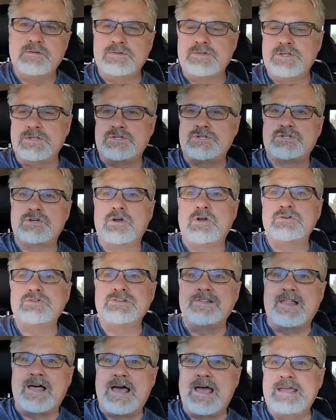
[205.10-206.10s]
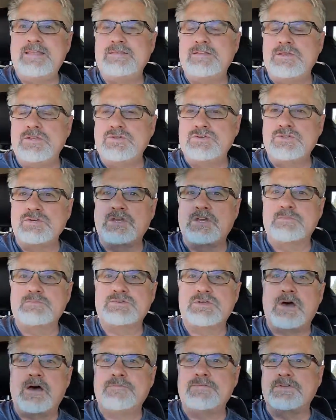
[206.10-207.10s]
discharge line that usually
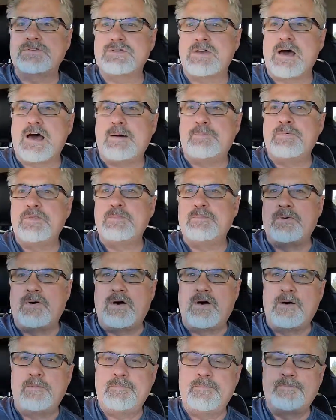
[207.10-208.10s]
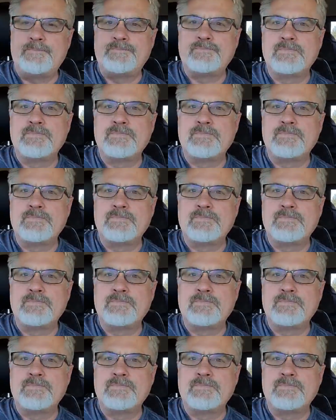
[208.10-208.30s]
comes off the top of the pump.